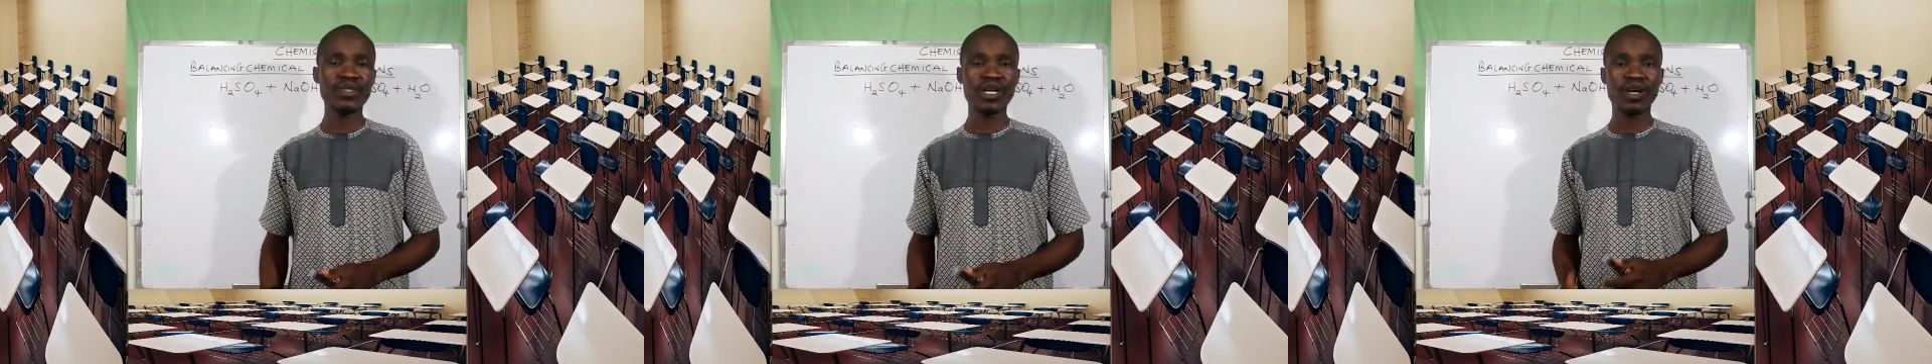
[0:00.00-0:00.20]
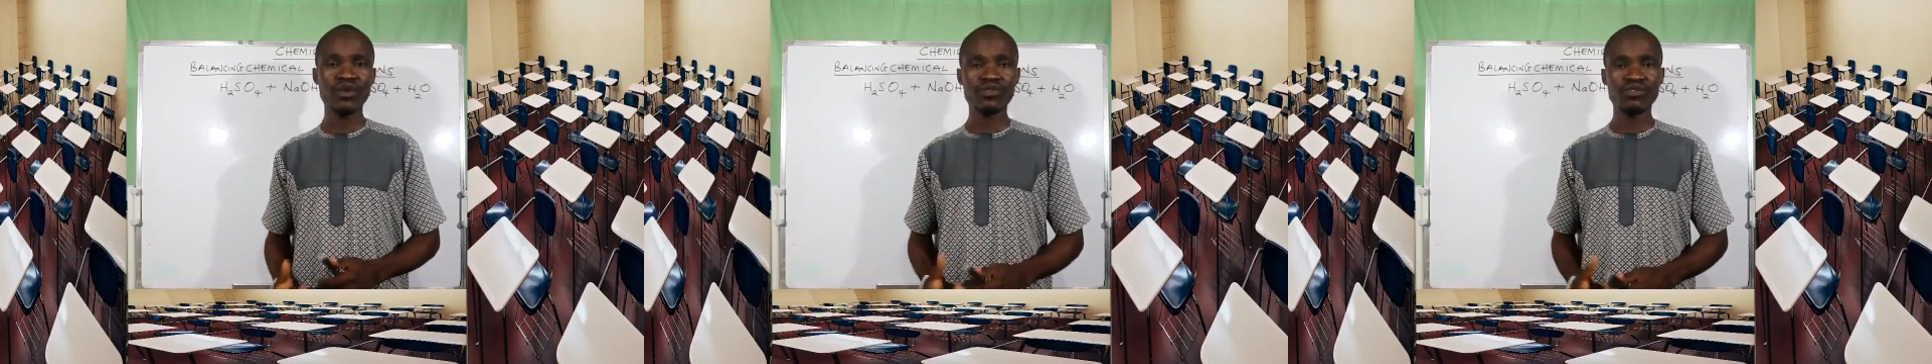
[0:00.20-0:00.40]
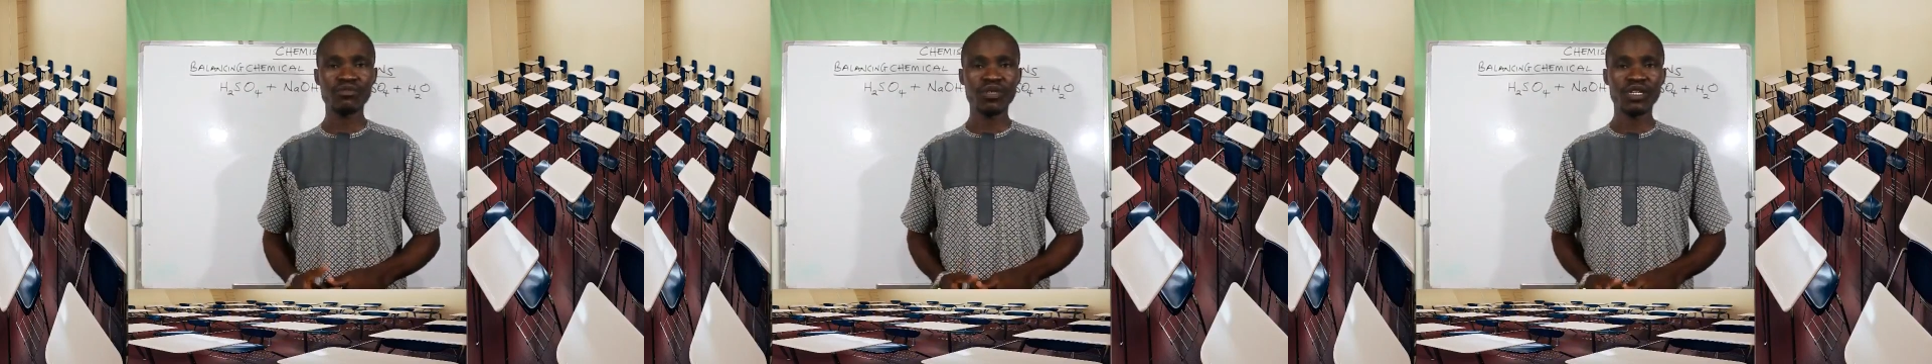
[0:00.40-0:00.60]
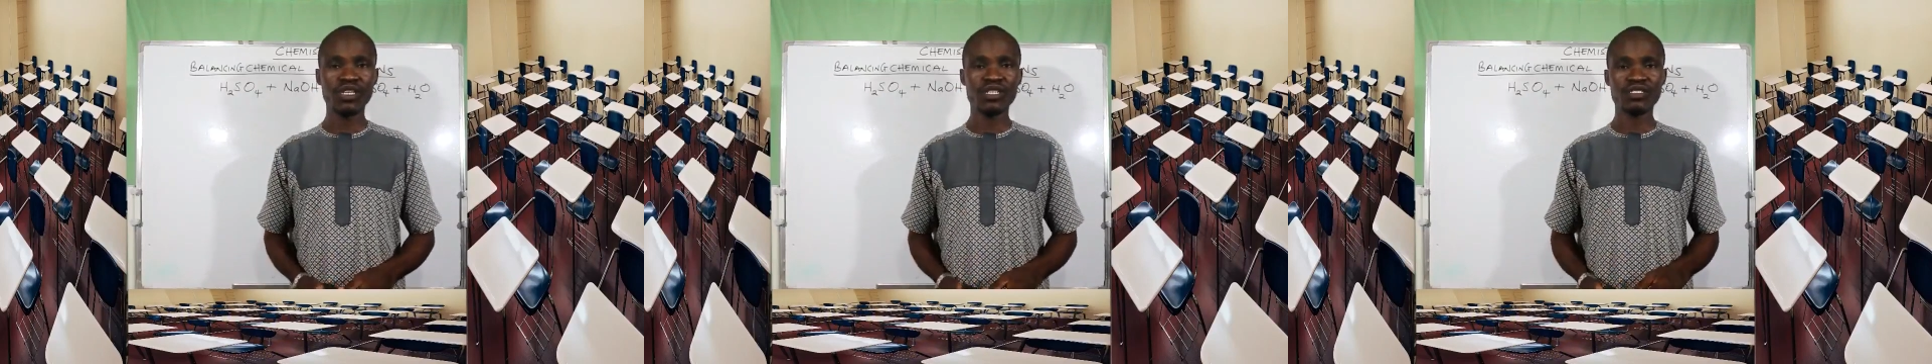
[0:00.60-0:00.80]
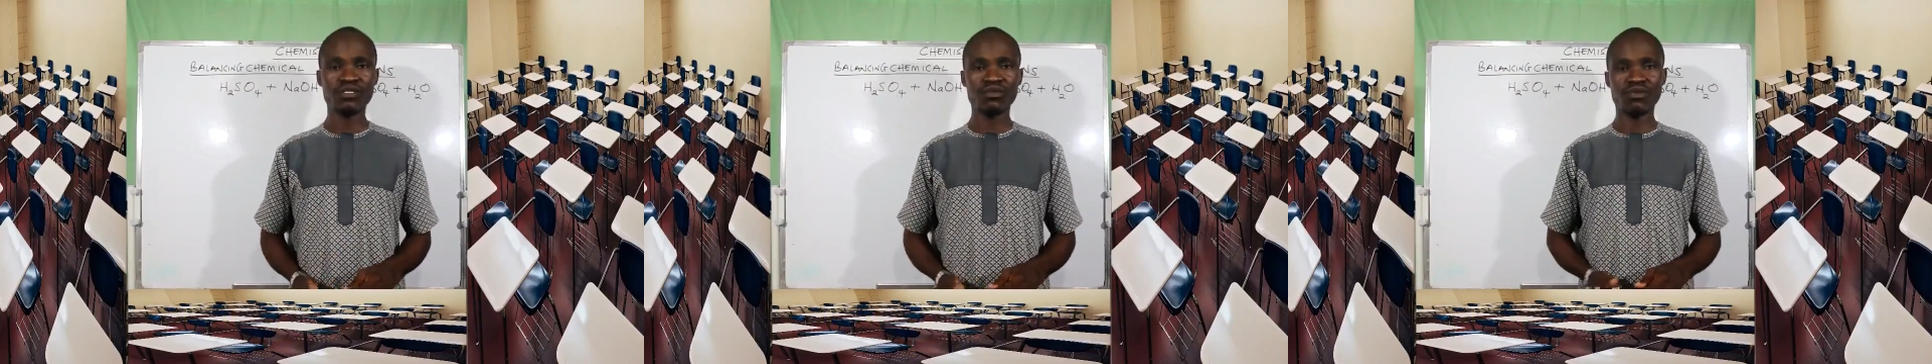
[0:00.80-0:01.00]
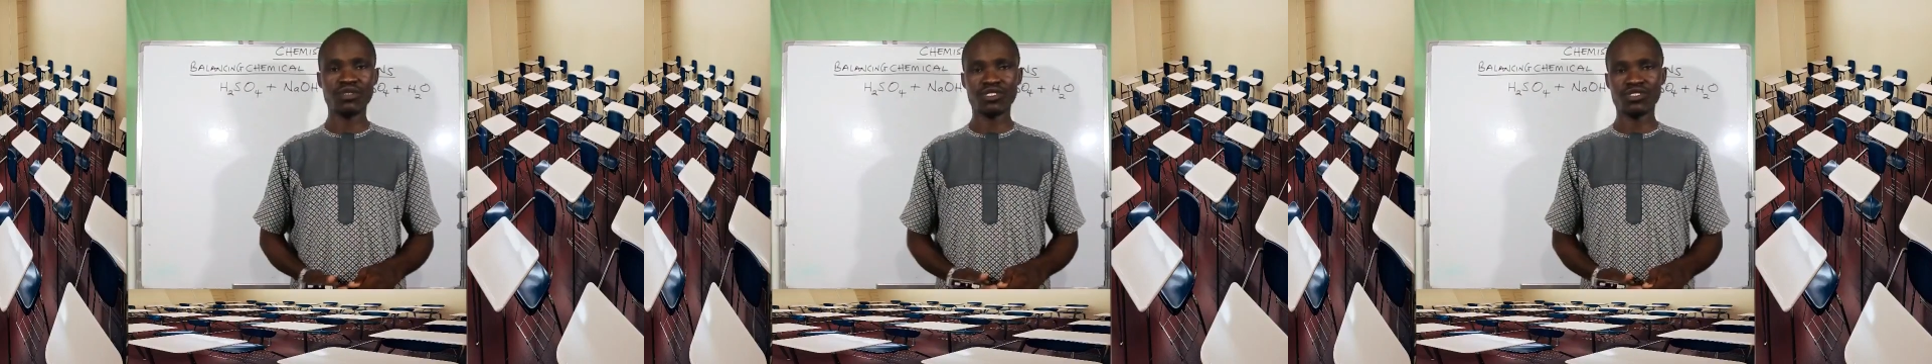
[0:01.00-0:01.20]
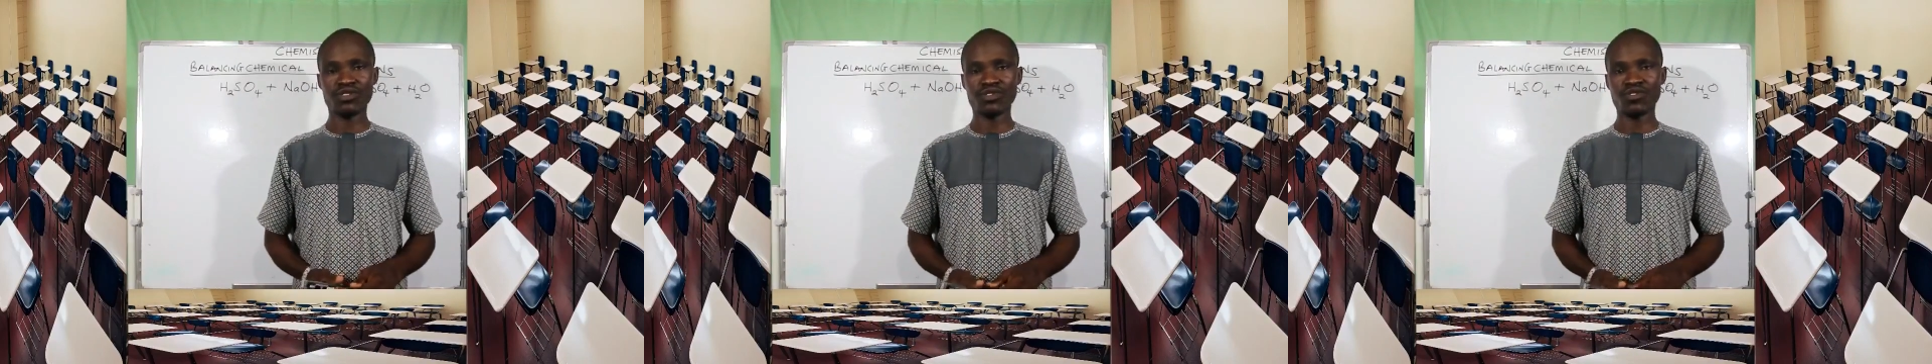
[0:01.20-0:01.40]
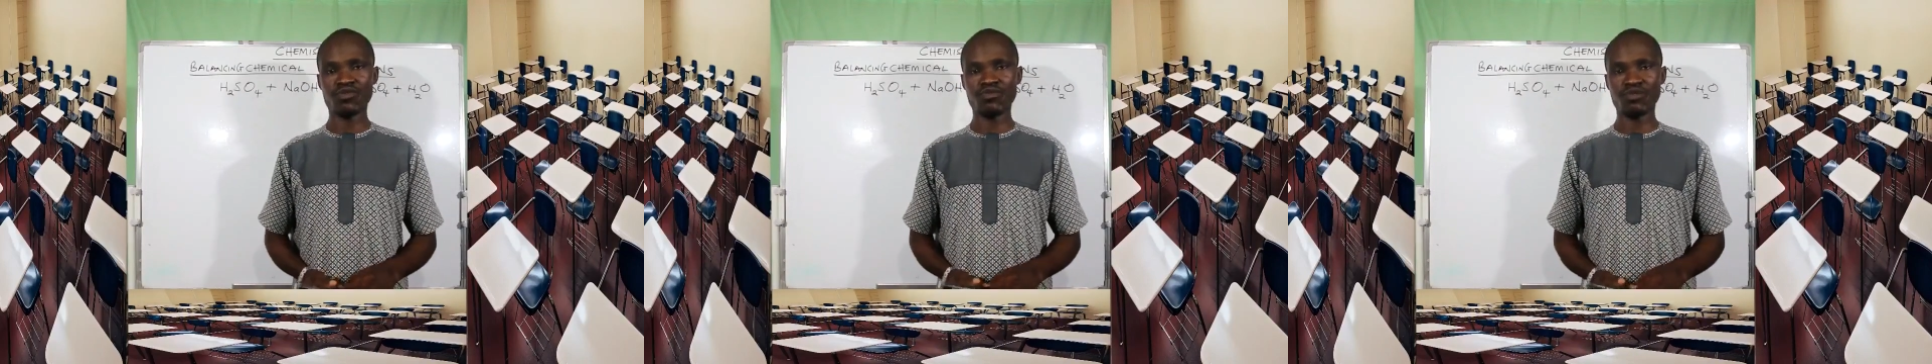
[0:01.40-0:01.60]
how to balance
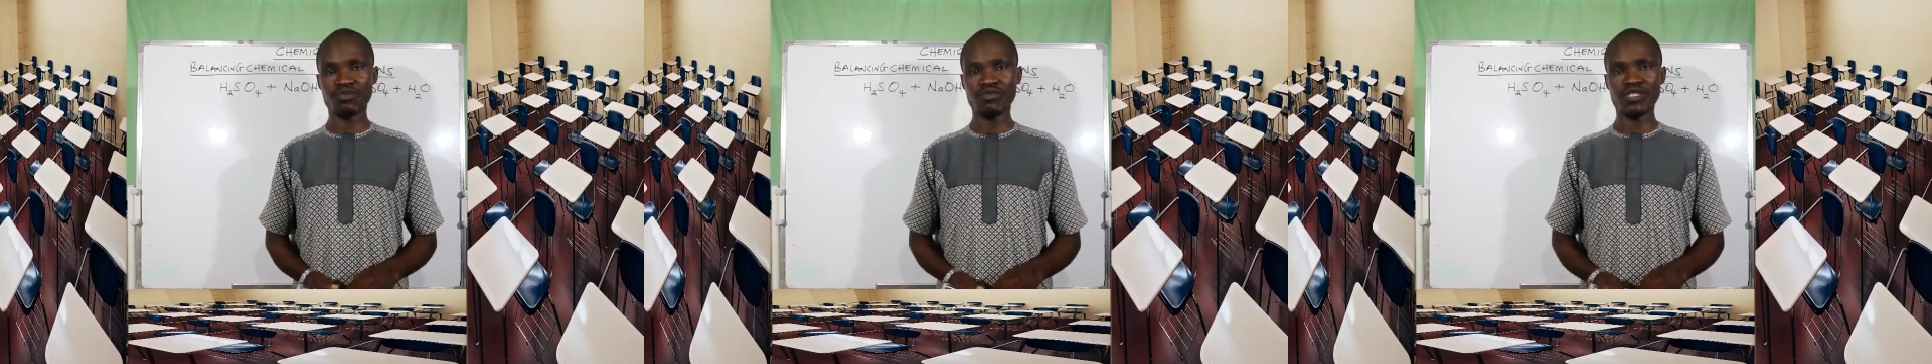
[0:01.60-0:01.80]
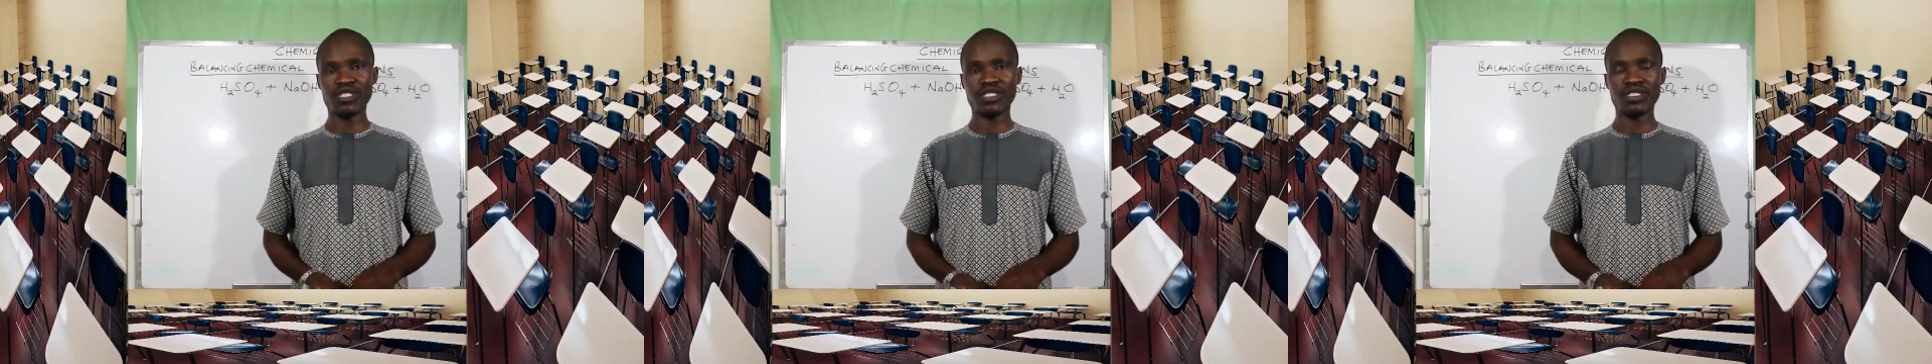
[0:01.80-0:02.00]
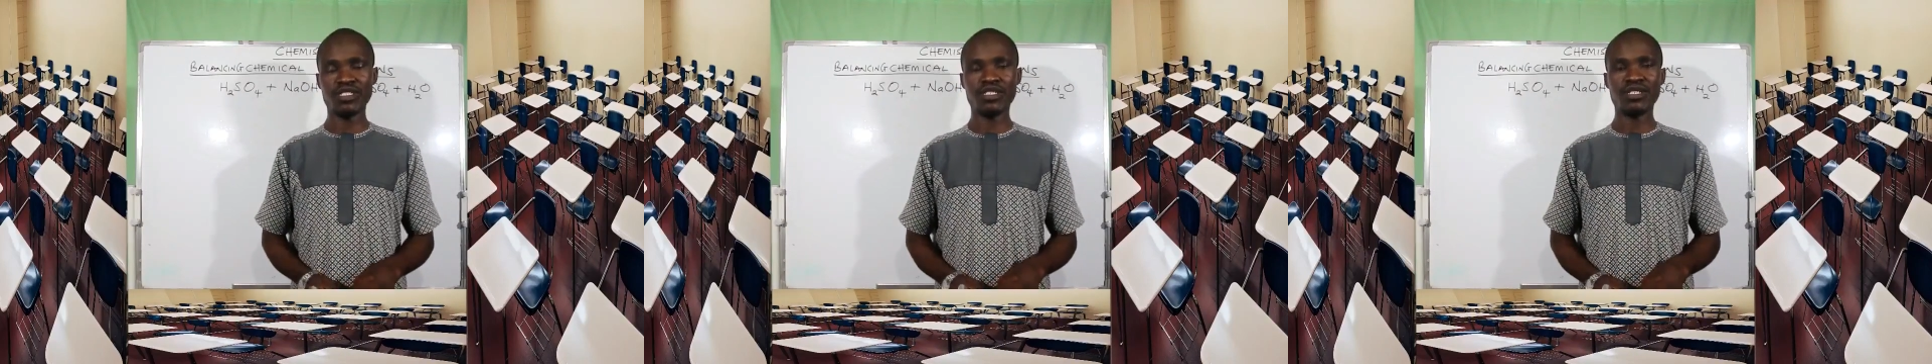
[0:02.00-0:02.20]
equations properly.